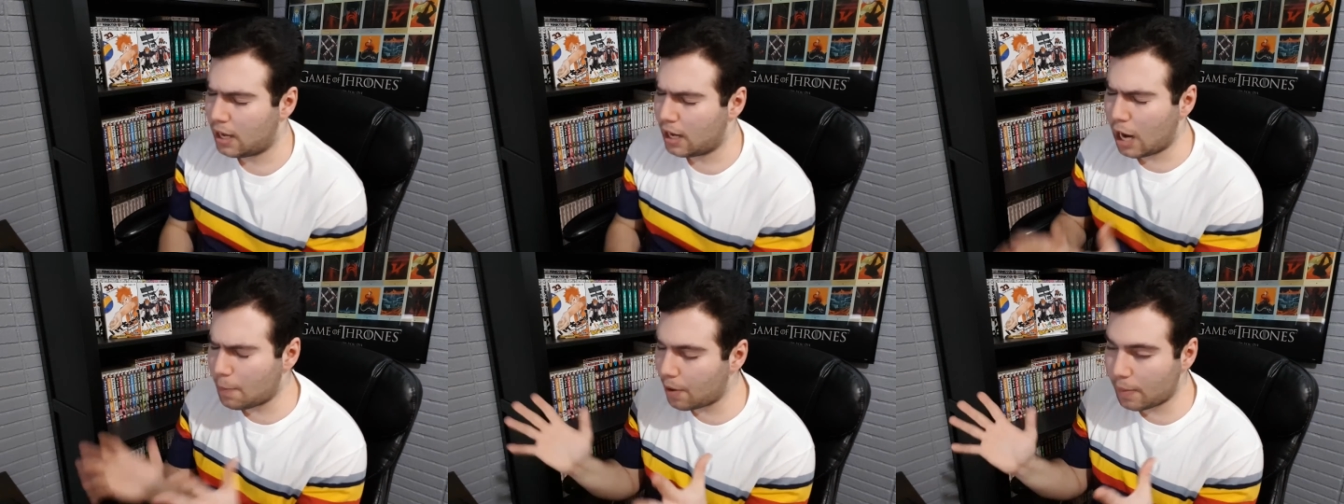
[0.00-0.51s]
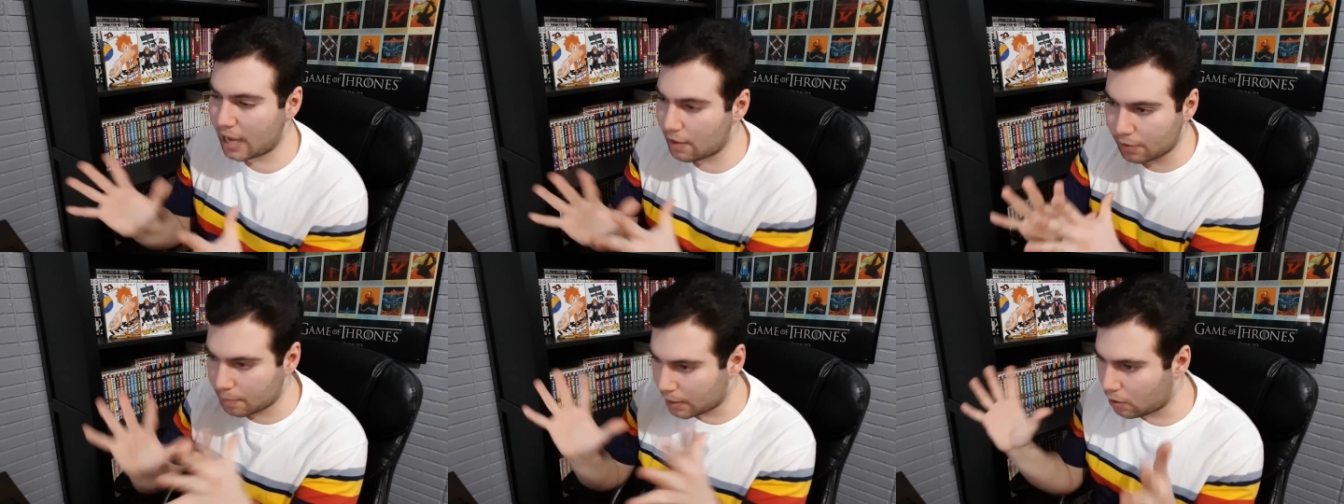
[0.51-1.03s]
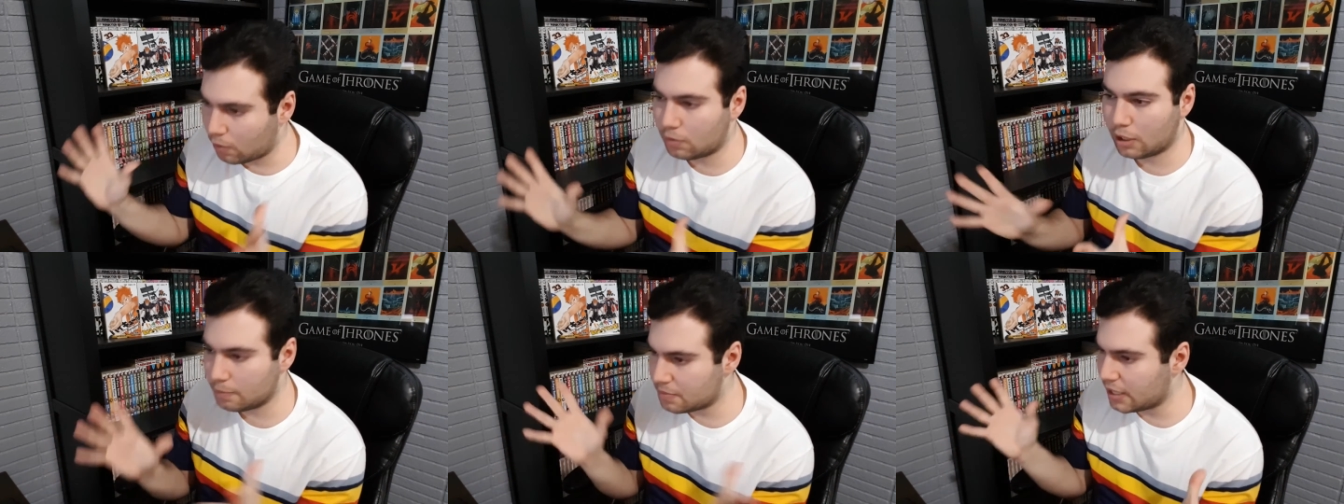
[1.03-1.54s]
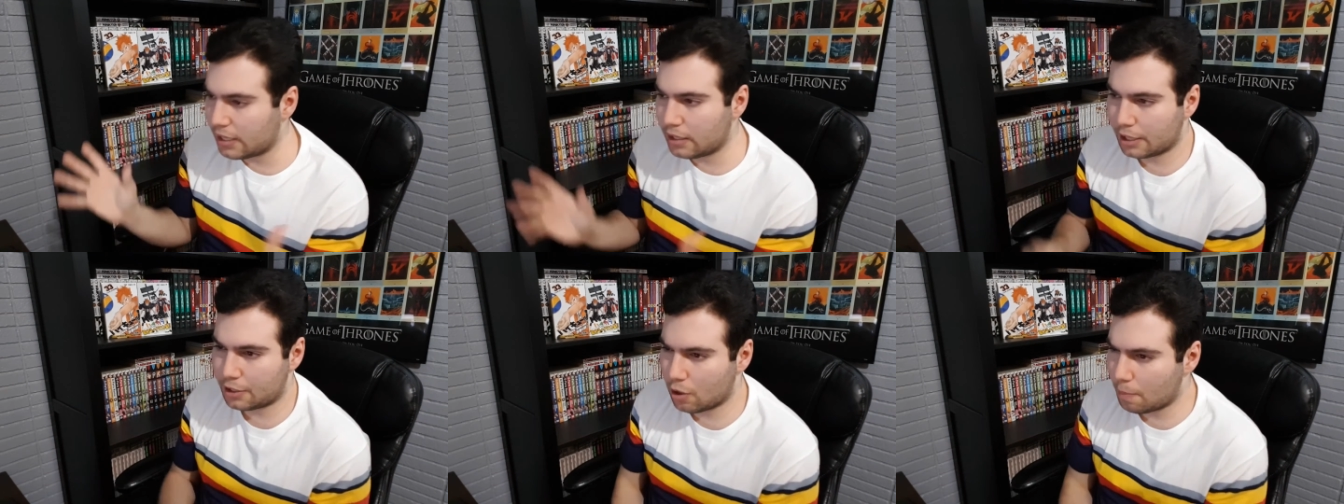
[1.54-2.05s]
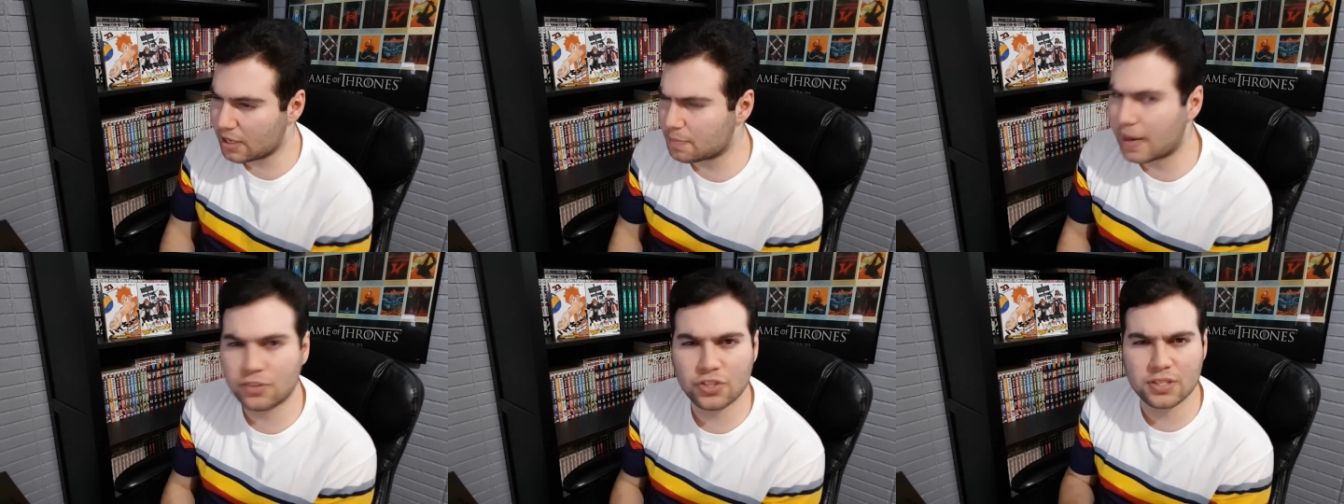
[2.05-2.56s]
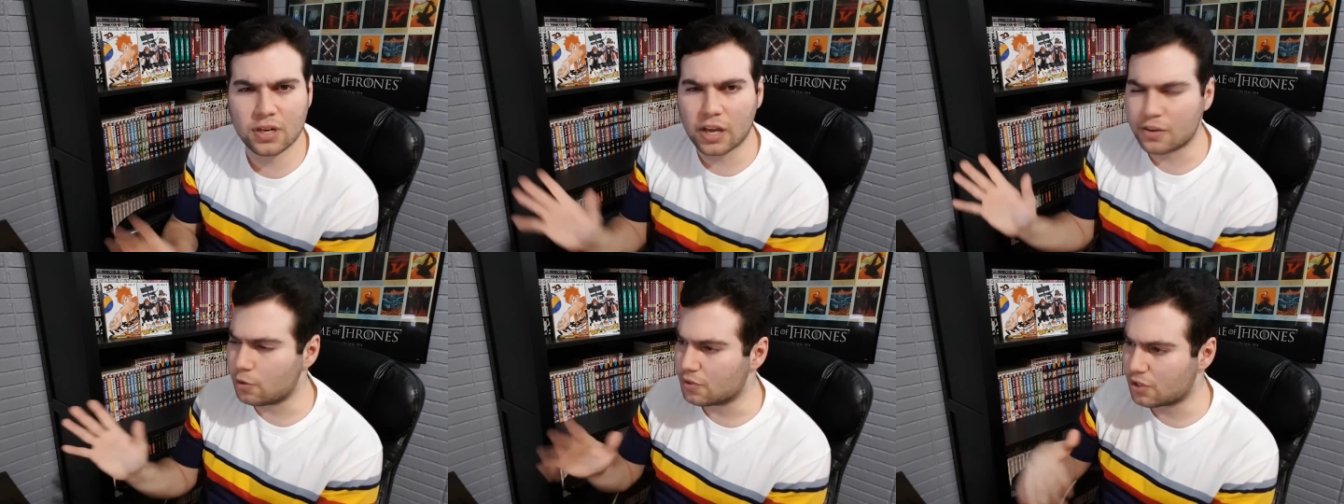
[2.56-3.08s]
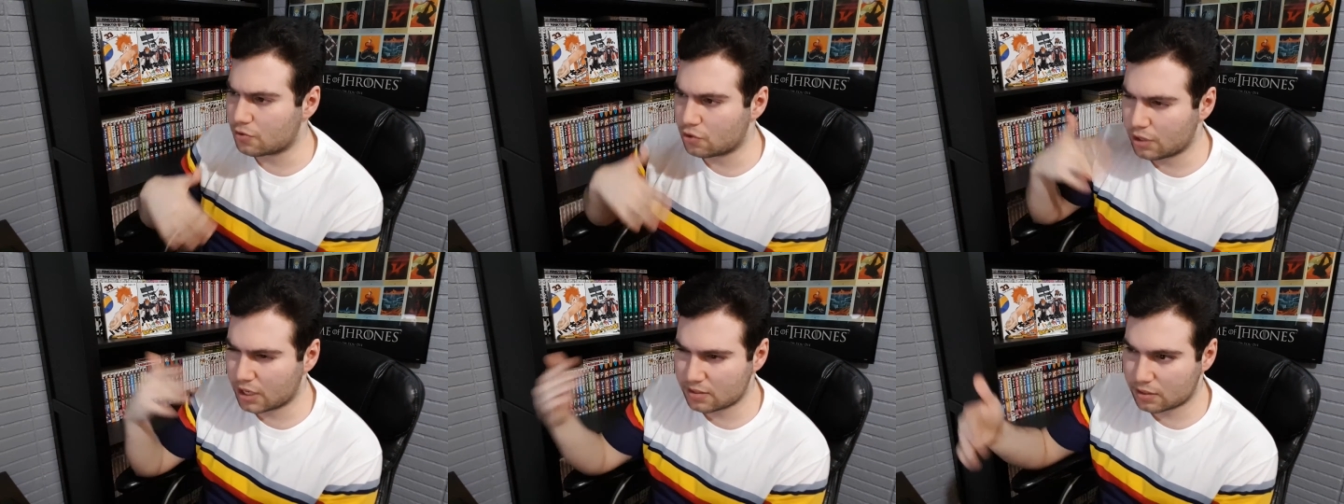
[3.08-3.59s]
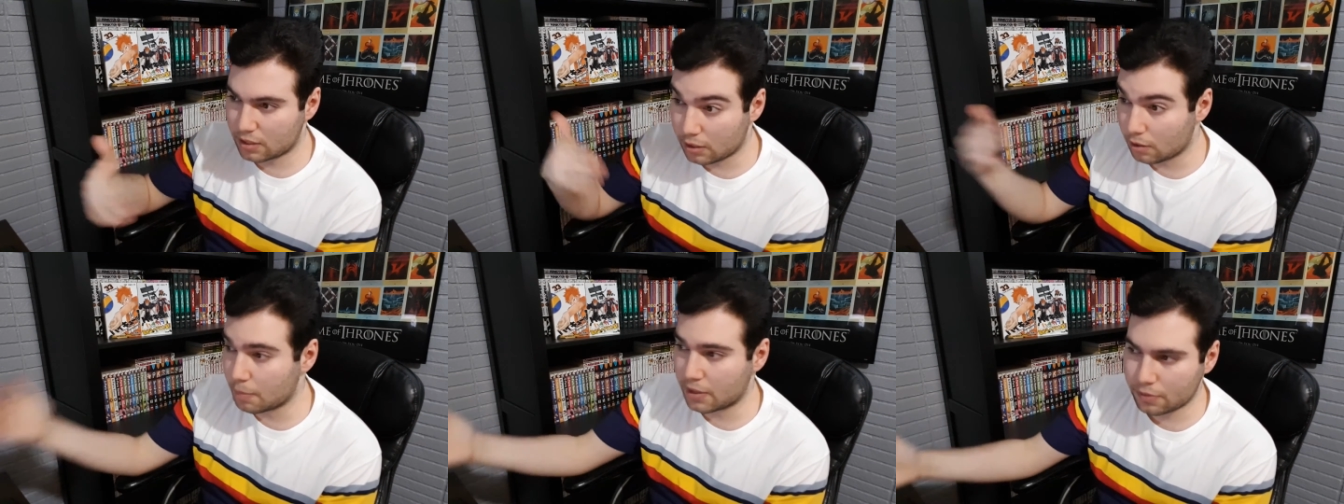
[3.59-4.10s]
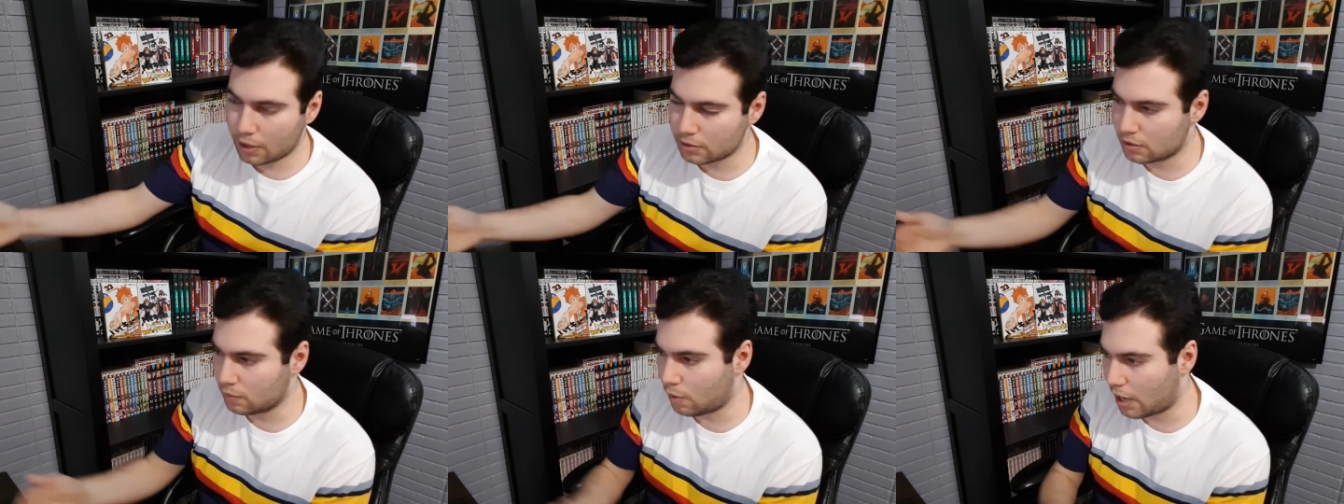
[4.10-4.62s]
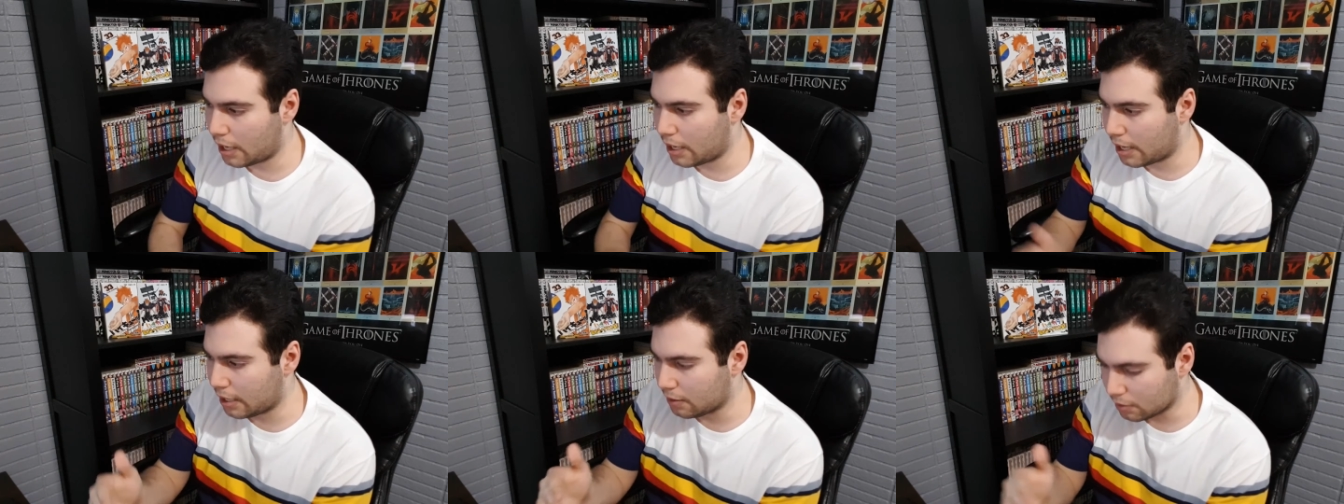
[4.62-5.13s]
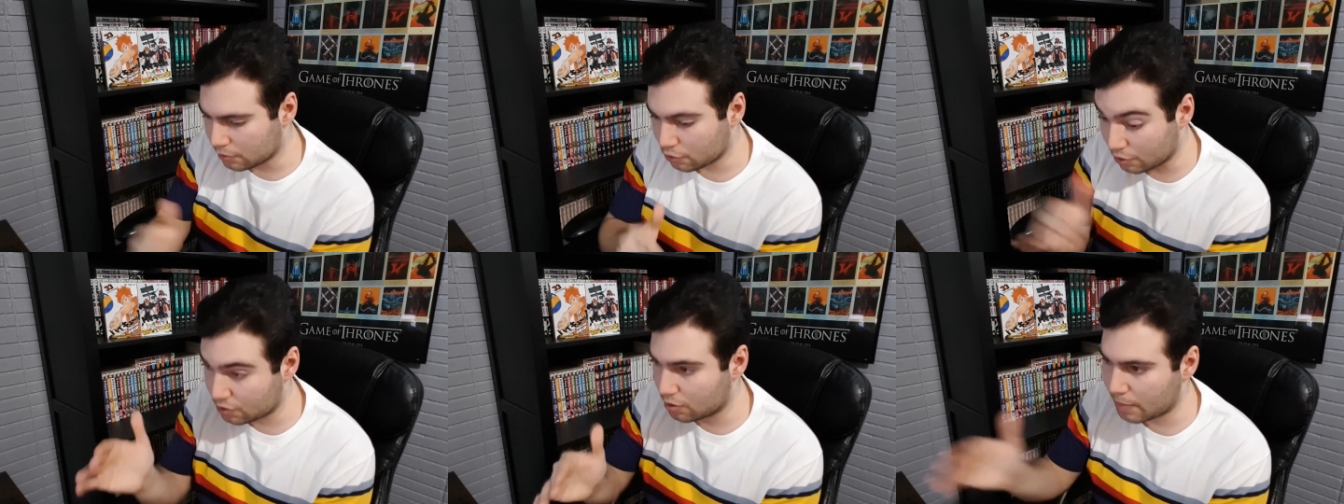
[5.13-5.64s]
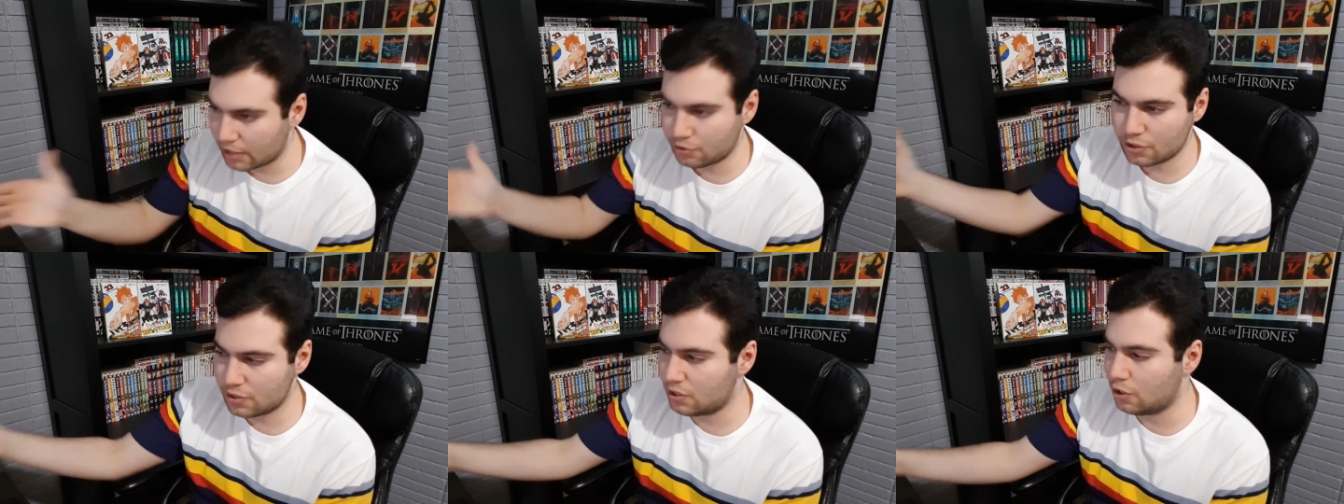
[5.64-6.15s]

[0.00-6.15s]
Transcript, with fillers: I'll probably have like my own updated like you know best matches in Haikyuu and stuff, so you guys kind of hear my thoughts on why I enjoy certain matches.